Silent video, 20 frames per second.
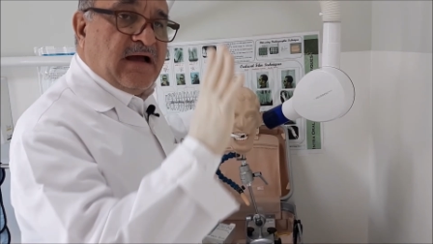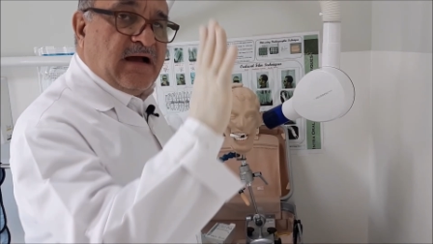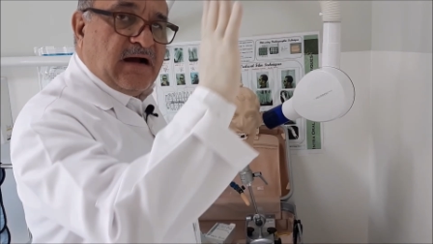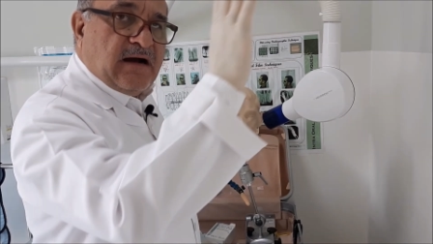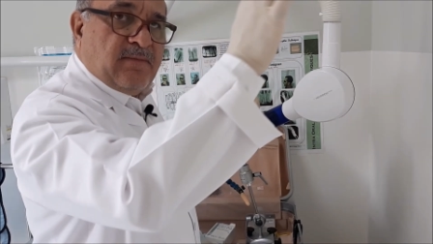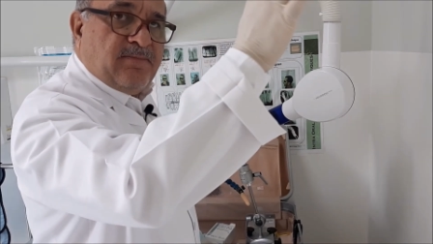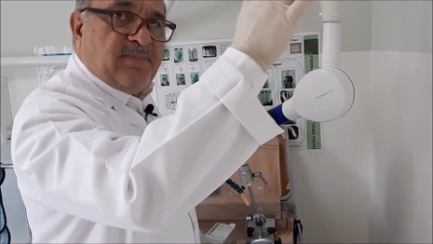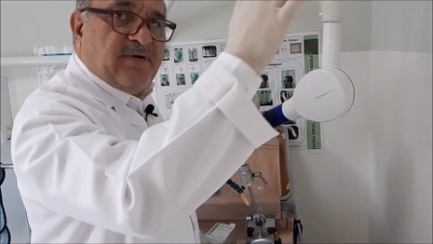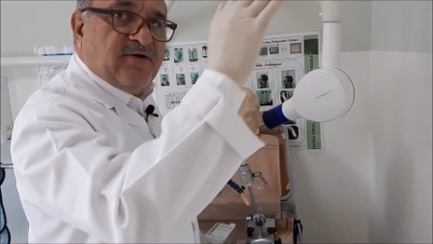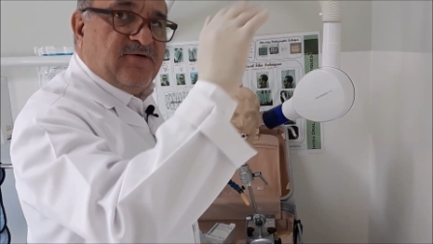
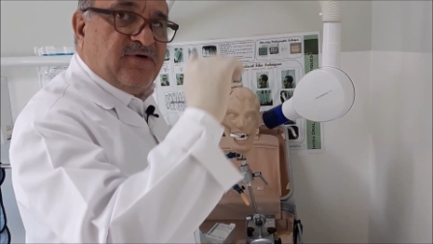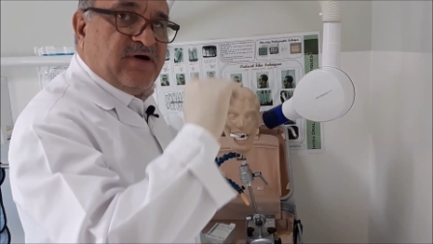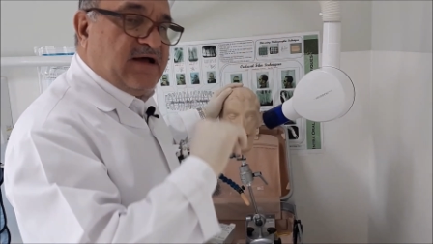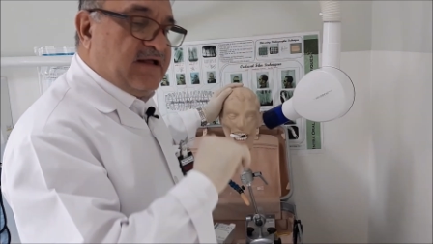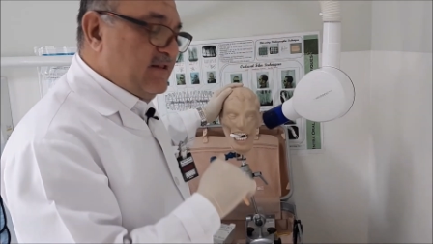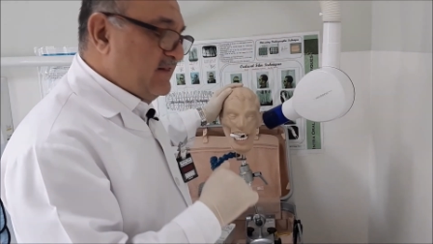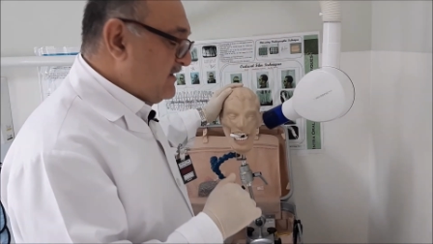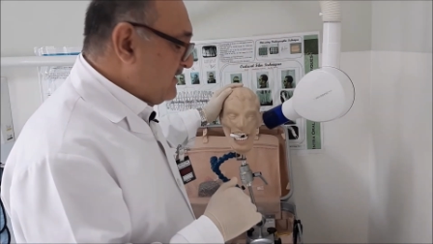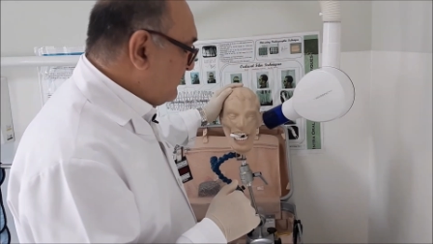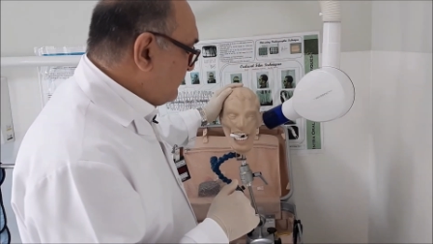upper
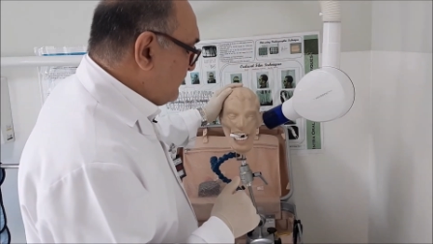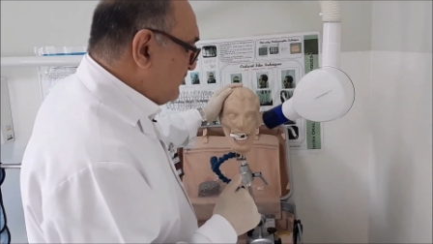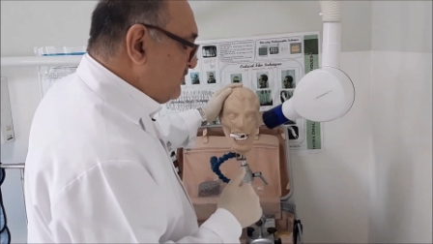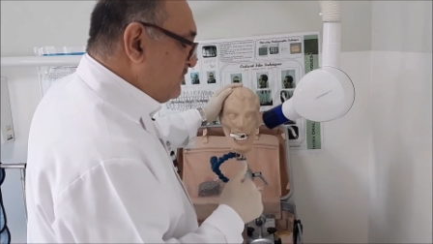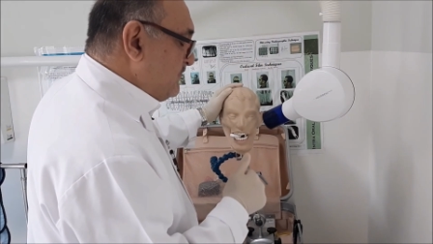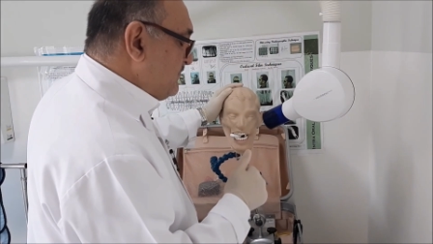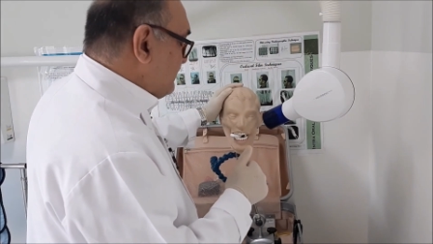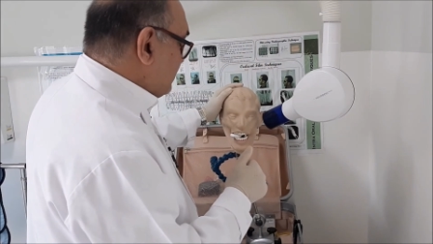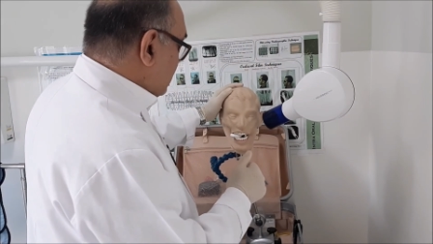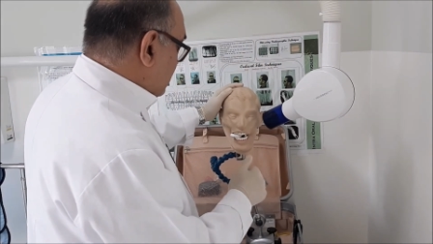and lower.
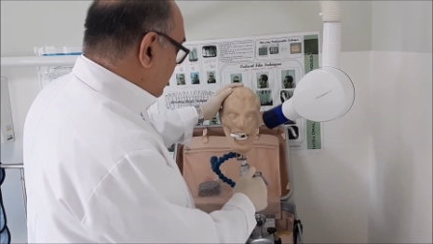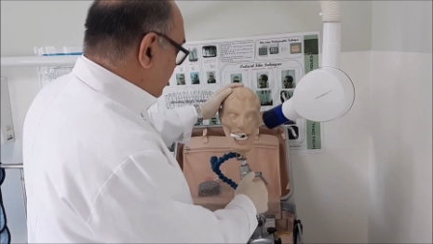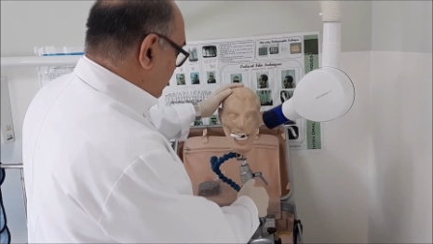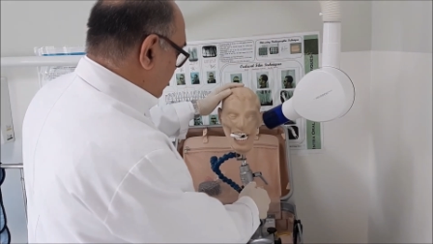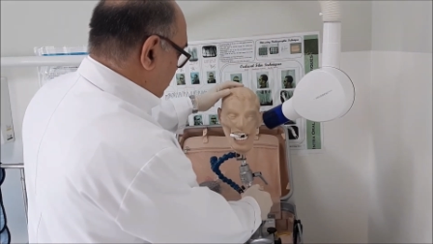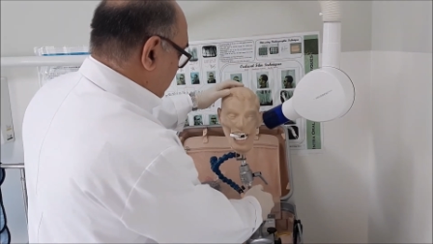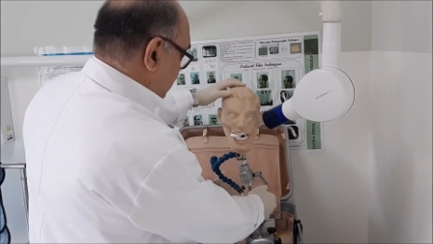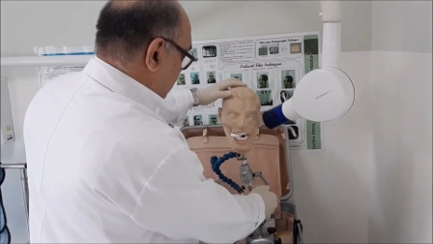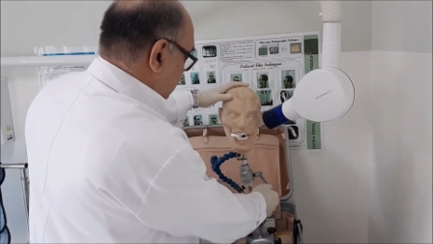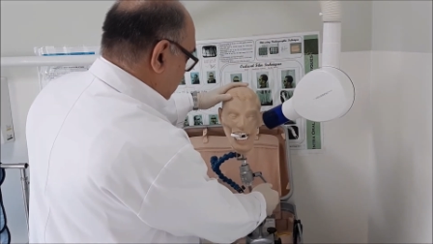
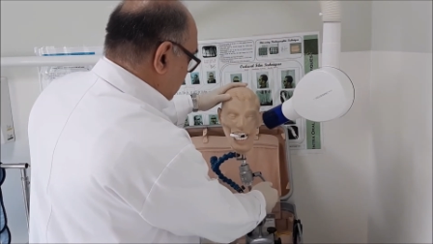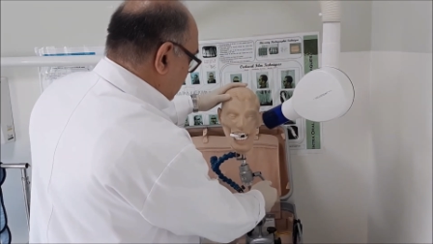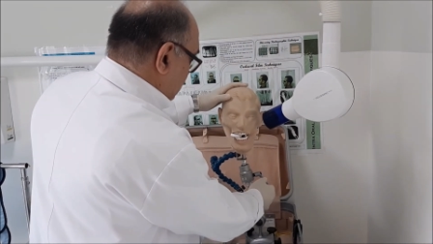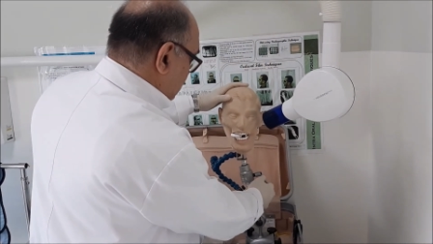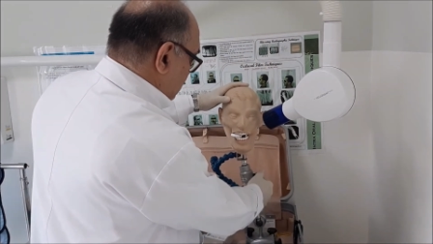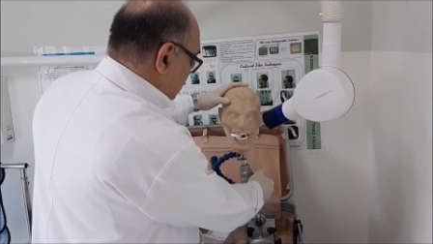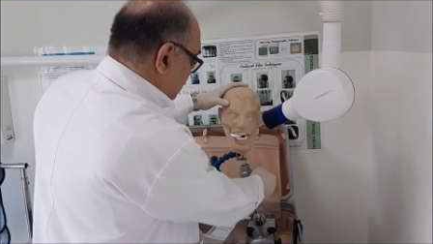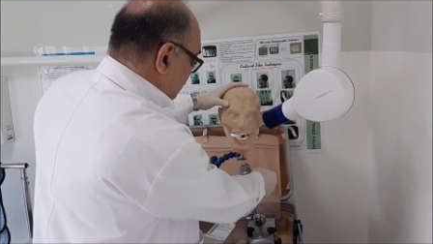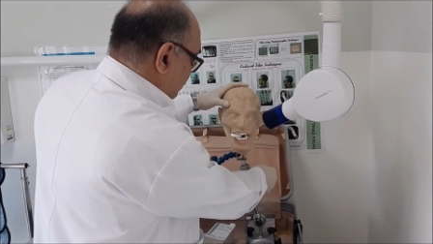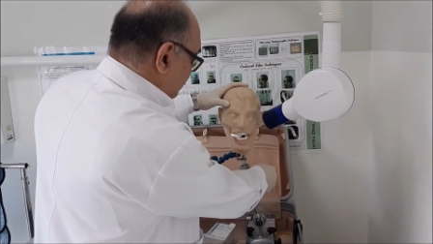Okay,
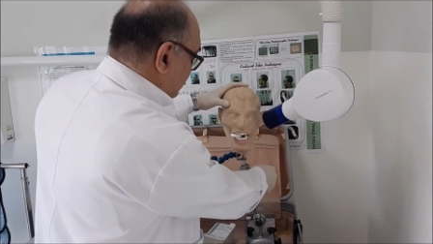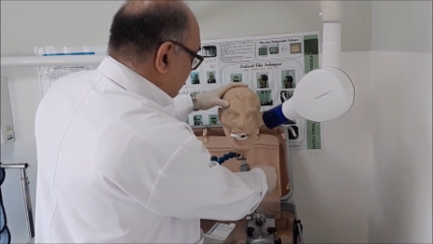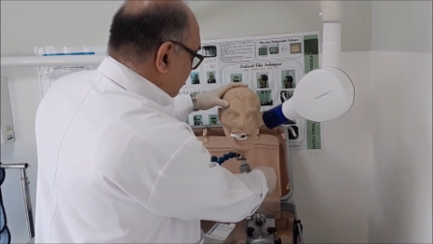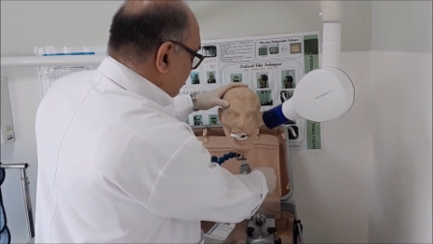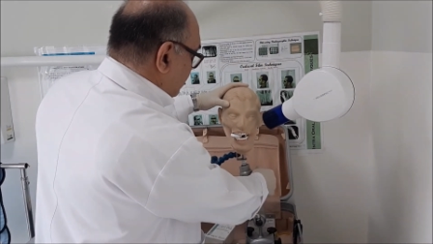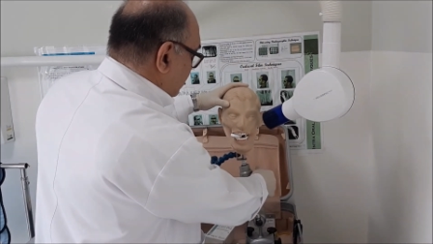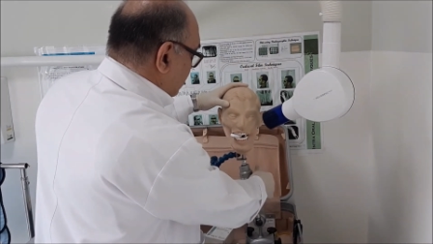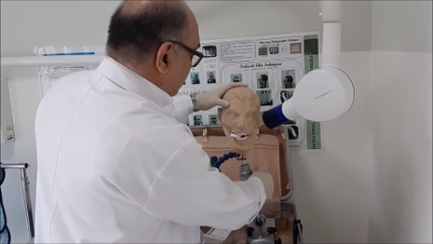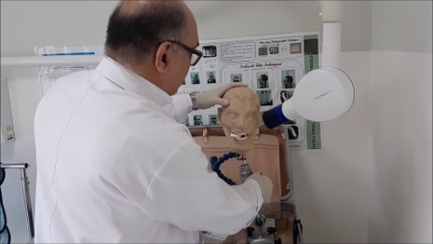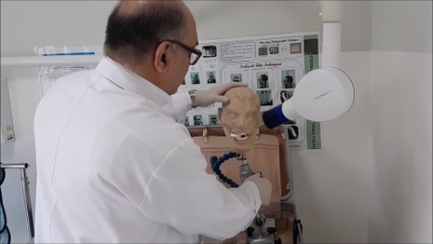
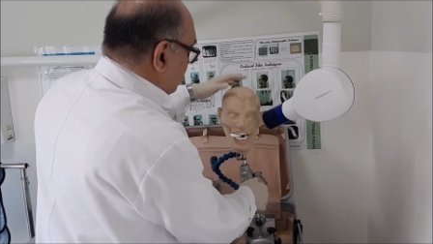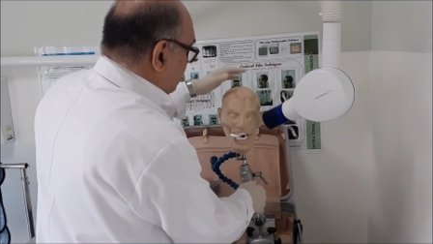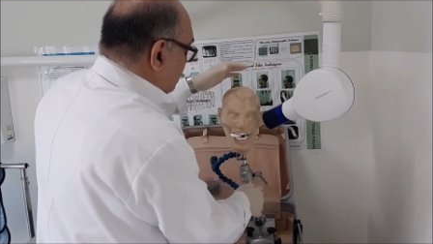simple.